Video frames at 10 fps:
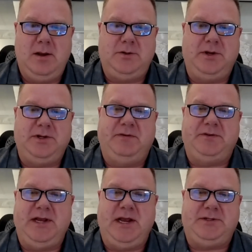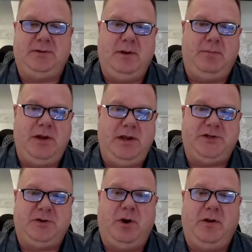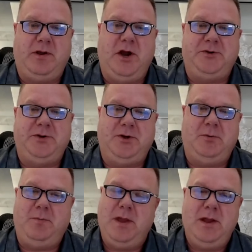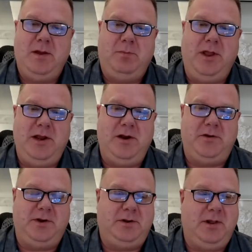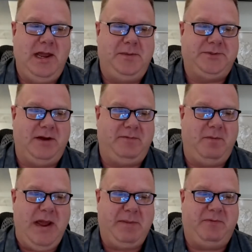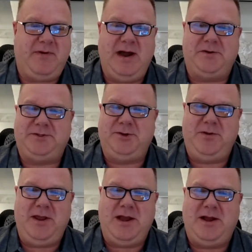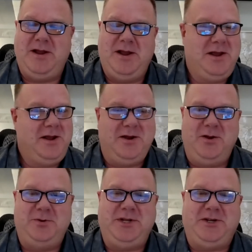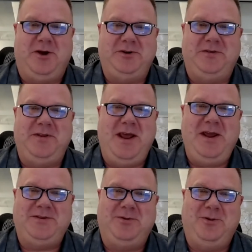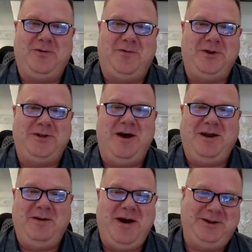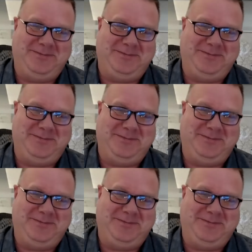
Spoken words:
27 states in the eastern part of the country. So plenty of years in claims, from paper files to the newest technology of today. So look forward to talking about it.